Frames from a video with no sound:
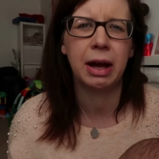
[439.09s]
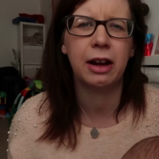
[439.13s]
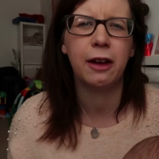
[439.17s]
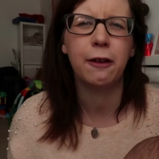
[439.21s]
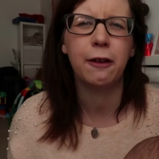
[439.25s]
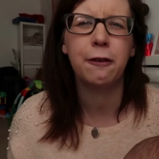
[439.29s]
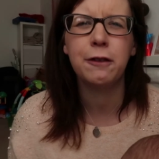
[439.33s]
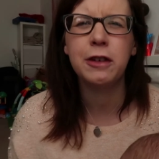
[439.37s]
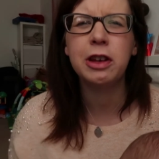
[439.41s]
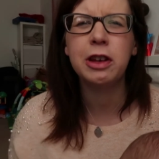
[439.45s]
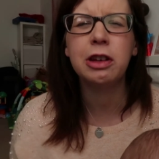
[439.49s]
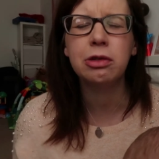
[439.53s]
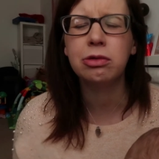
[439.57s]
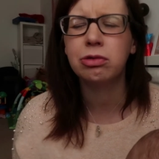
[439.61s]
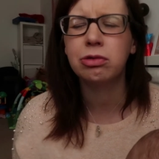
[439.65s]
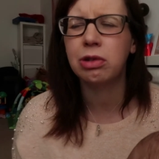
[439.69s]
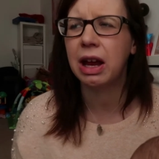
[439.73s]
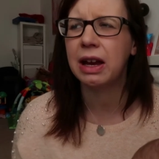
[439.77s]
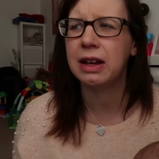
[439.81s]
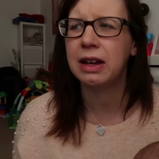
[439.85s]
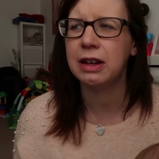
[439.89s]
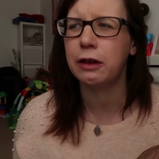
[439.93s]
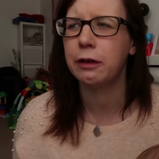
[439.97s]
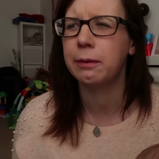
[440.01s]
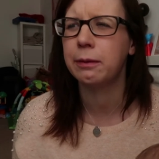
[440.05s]
And I feel
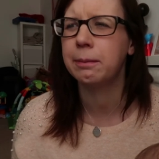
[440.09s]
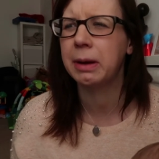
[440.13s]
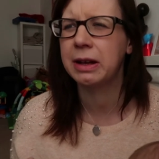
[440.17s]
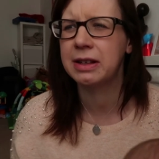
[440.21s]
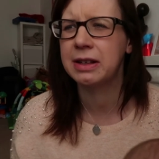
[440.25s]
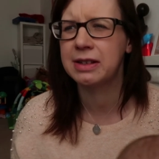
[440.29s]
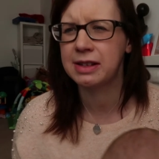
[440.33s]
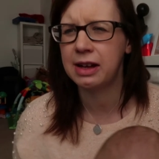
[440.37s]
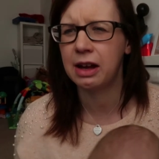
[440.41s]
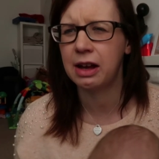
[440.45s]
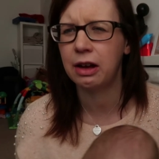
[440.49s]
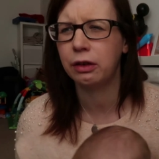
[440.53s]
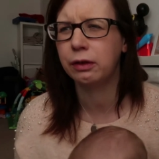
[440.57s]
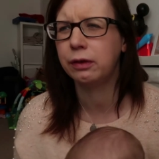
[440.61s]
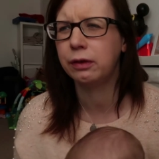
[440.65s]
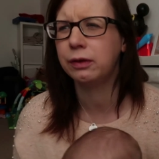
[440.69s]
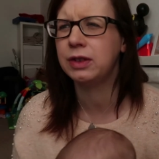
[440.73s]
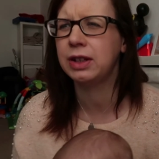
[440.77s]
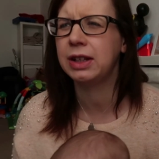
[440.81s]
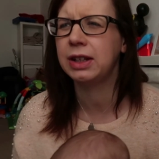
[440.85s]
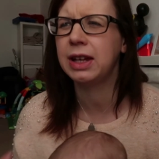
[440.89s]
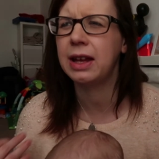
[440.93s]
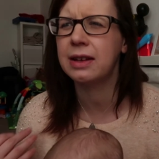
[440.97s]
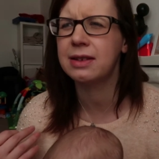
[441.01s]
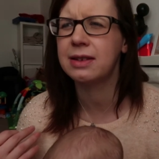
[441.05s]
ready of myself
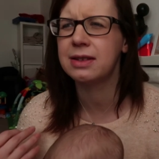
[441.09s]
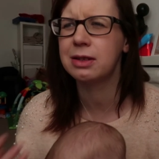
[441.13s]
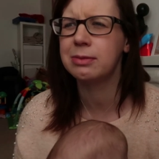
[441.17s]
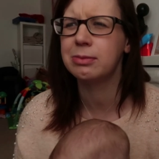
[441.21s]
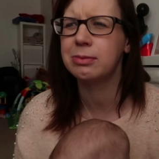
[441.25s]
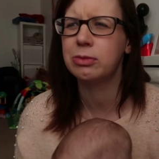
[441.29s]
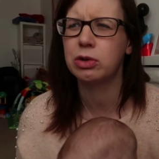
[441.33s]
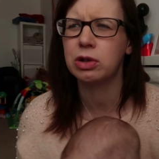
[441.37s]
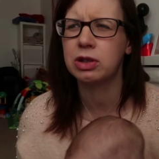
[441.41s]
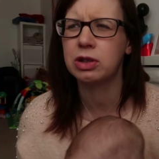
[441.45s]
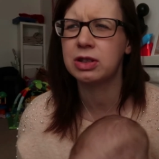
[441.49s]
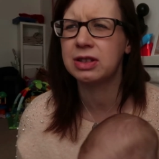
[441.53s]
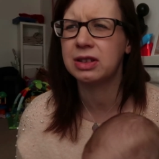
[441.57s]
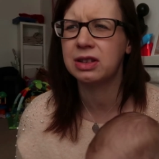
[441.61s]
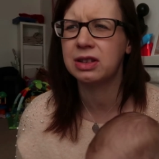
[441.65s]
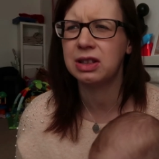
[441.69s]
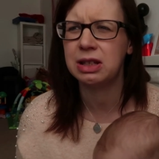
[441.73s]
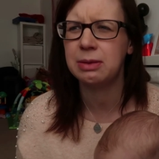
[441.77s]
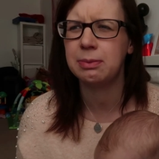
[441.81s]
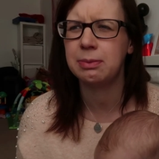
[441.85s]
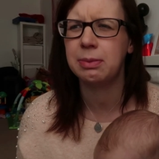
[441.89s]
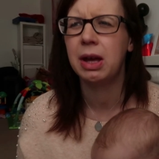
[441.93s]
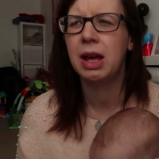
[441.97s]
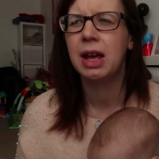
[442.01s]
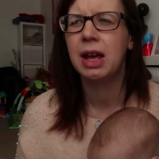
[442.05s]
to get some more
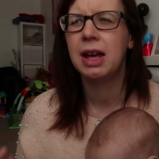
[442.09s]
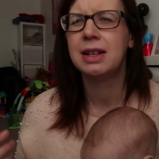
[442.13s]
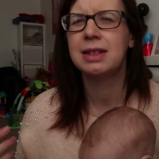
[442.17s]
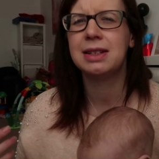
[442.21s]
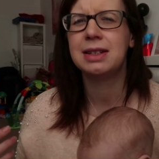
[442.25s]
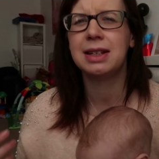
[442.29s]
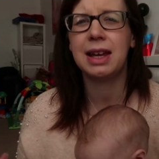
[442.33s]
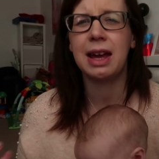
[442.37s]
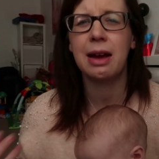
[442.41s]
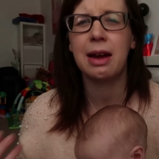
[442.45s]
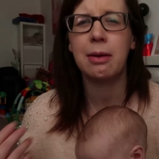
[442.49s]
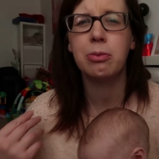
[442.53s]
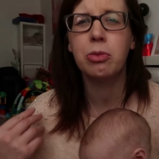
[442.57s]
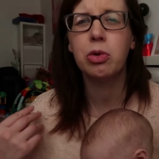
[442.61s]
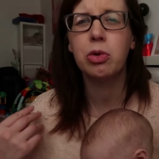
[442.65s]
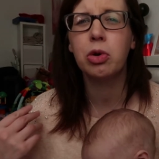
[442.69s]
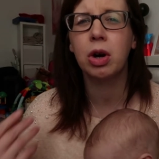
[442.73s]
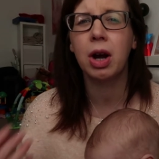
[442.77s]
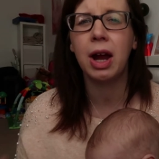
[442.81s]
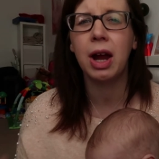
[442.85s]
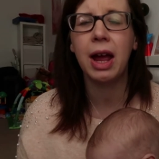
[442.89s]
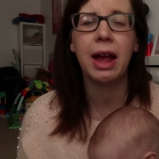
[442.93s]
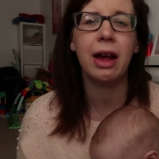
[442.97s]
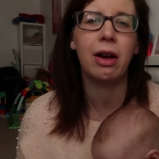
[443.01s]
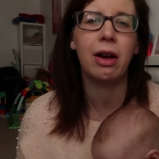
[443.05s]
sleep, to get
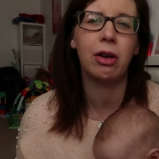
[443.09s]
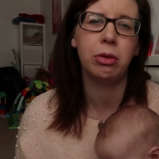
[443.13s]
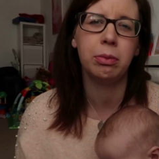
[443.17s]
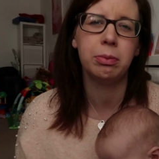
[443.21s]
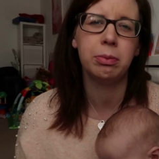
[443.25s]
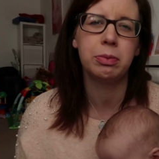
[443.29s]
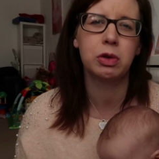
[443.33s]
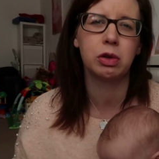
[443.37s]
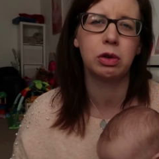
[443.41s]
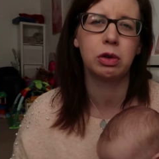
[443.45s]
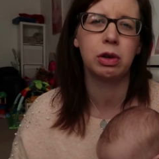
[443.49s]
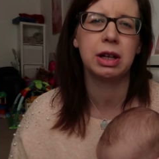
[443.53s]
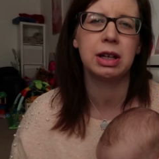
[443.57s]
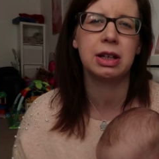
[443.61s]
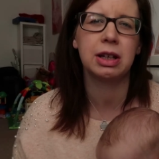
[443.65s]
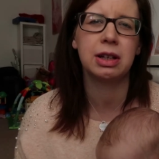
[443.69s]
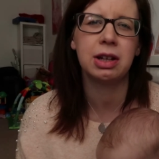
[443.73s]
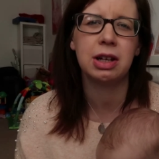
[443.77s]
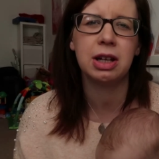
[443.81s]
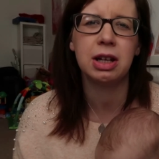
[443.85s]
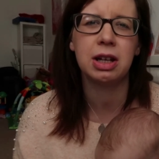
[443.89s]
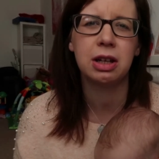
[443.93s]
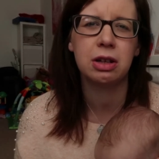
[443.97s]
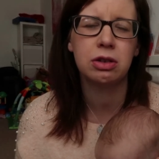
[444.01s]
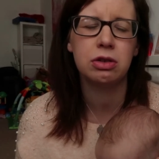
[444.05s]
more help, so like
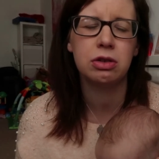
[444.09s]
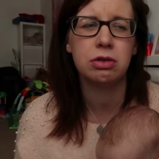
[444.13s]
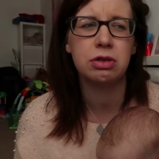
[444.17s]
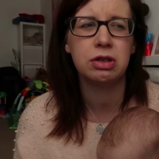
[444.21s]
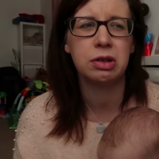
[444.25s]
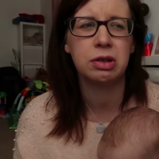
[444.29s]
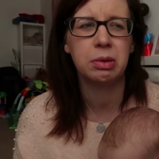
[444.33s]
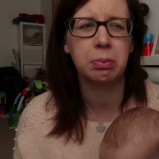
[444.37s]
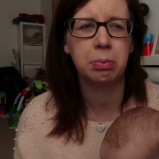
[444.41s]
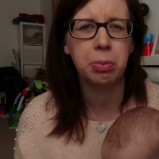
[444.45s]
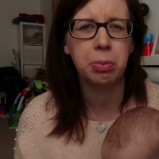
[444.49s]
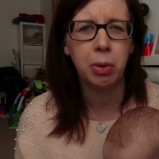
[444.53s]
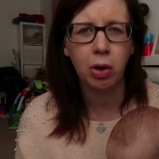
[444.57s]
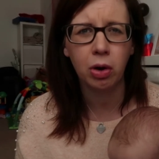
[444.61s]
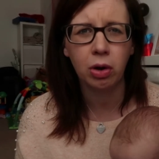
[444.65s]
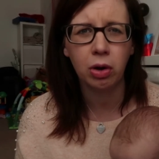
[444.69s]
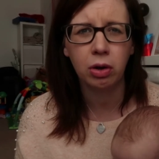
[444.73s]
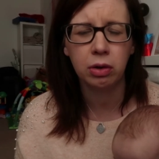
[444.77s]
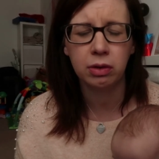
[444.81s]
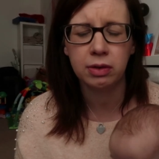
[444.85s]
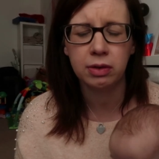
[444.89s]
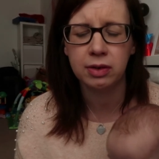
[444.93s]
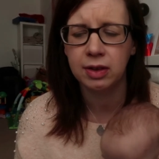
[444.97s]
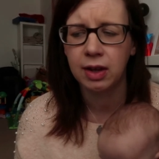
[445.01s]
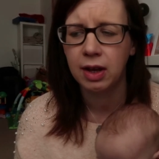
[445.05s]
Craig can do some
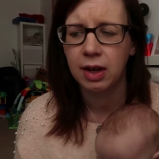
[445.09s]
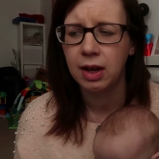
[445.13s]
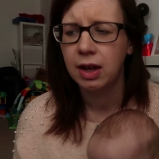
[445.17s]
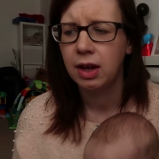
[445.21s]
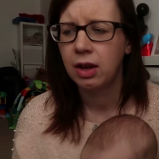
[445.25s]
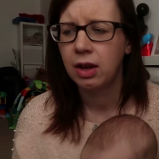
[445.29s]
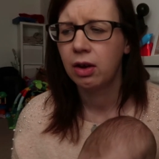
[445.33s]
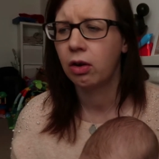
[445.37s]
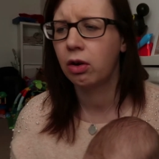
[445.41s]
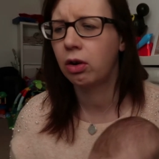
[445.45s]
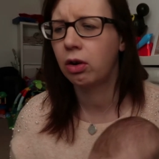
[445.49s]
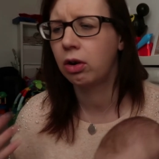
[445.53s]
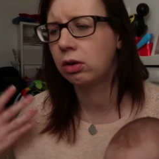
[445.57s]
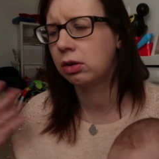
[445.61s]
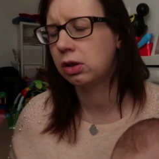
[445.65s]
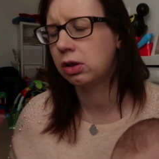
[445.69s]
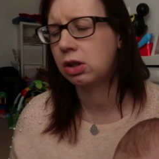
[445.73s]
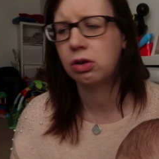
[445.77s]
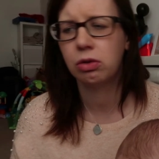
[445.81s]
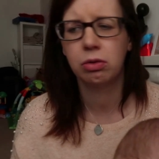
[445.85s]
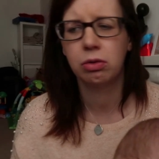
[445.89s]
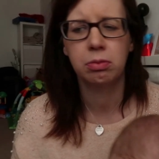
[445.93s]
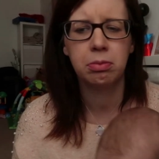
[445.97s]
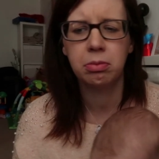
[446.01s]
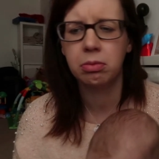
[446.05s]
bottles, or,
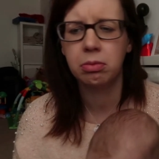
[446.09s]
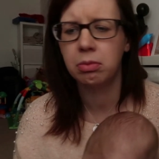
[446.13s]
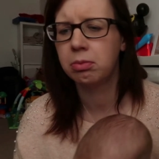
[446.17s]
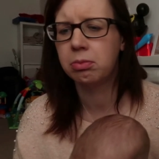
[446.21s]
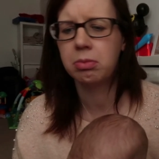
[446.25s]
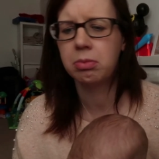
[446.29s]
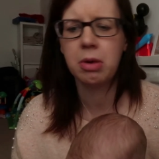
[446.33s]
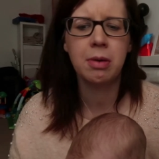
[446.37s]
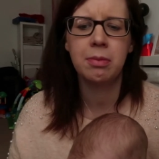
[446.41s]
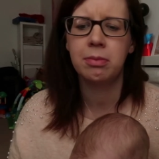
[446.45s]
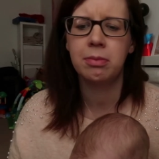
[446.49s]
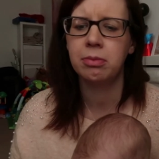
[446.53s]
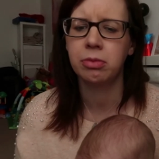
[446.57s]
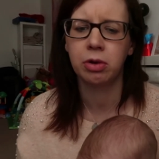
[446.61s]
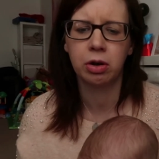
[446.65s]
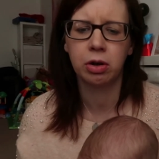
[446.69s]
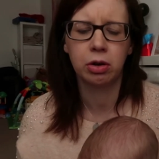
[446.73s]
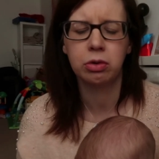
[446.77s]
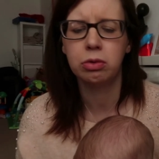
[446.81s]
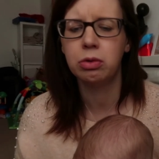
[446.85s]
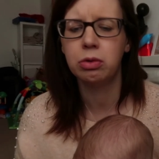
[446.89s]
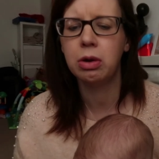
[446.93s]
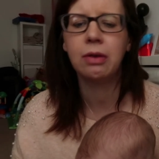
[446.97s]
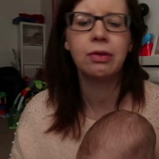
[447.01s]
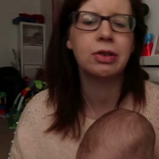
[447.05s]
you know, mum or
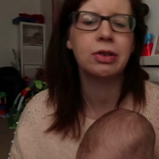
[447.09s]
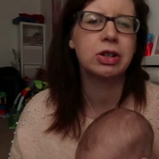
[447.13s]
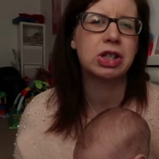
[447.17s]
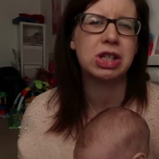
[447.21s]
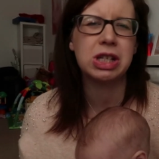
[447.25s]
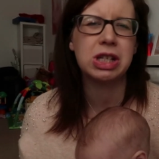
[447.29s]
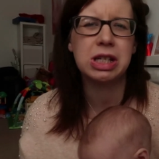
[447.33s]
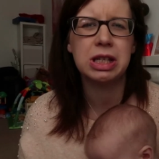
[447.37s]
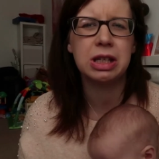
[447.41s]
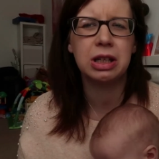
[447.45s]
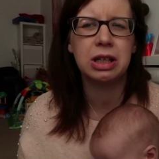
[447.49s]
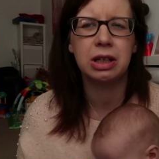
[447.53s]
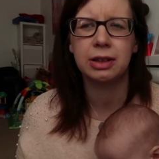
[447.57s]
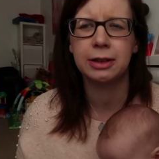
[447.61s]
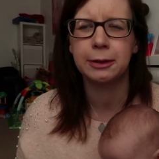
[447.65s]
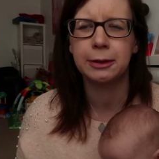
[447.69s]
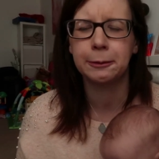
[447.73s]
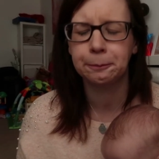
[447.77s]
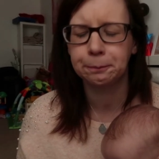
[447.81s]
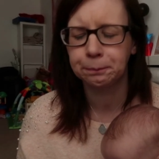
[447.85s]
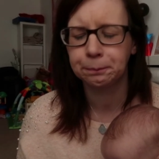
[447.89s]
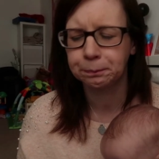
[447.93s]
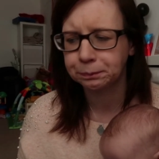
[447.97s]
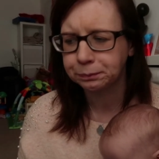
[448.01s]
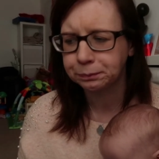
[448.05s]
whoever's here,